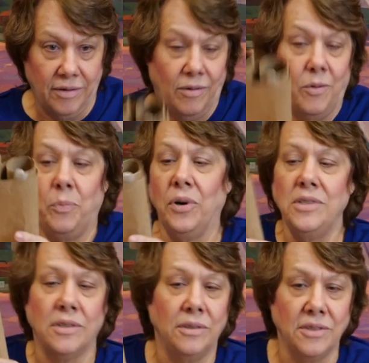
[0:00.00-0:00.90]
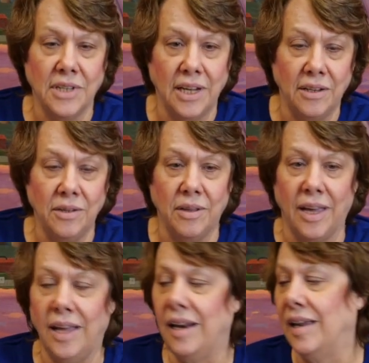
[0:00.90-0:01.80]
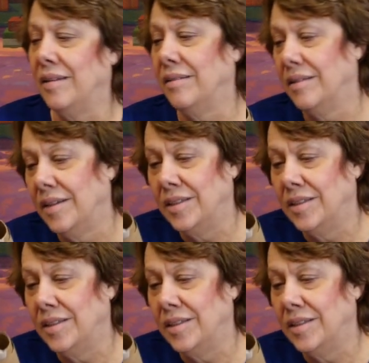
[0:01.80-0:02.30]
Well, preschoolers can't do that, and